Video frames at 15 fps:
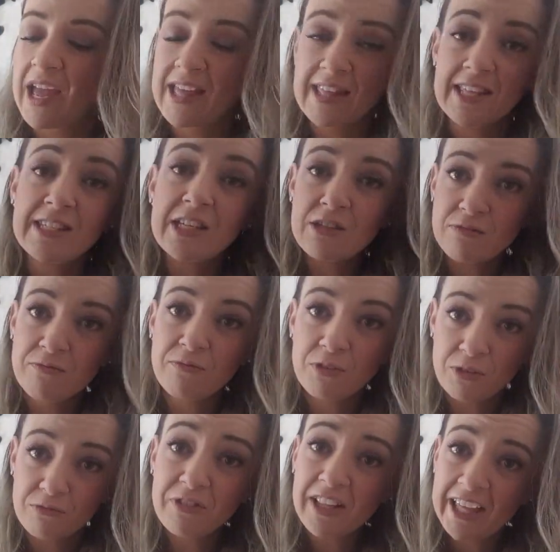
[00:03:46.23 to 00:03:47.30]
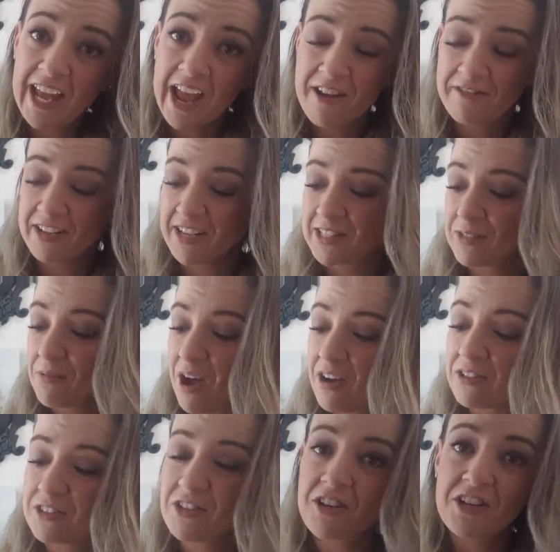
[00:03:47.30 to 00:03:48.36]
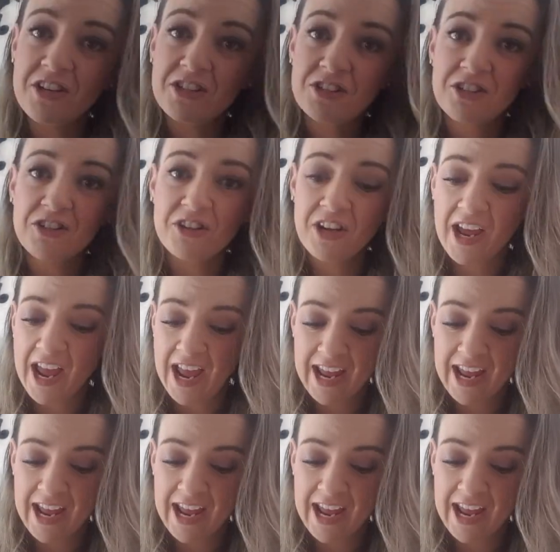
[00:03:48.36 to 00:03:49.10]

and this is really heavy as well, so you do